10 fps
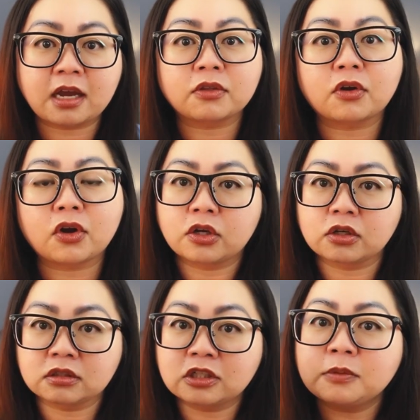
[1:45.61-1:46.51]
Either
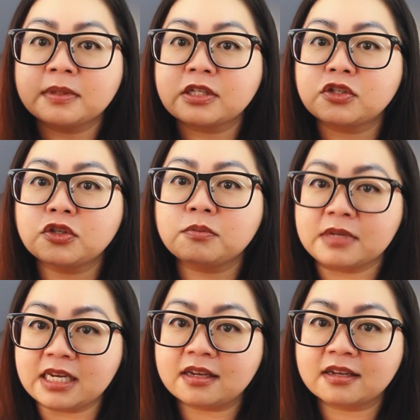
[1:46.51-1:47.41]
you're a little bit too
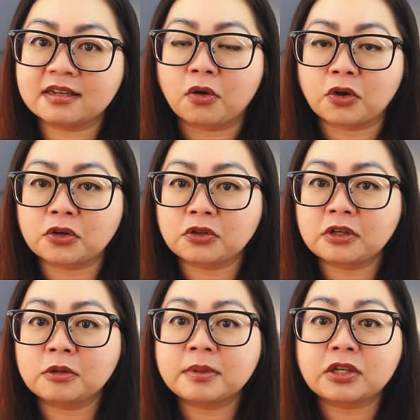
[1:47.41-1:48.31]
meek or you're a
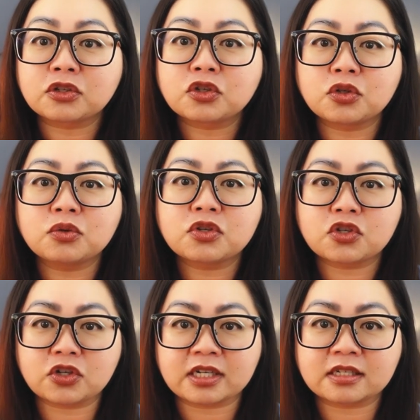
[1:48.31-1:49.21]
little bit too
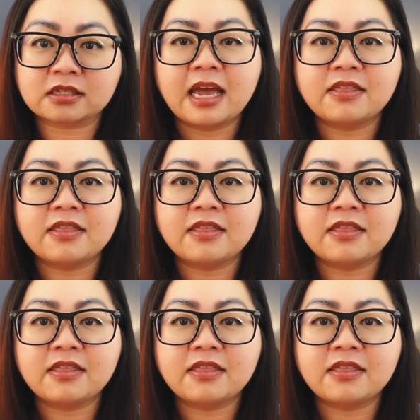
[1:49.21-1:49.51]
strict,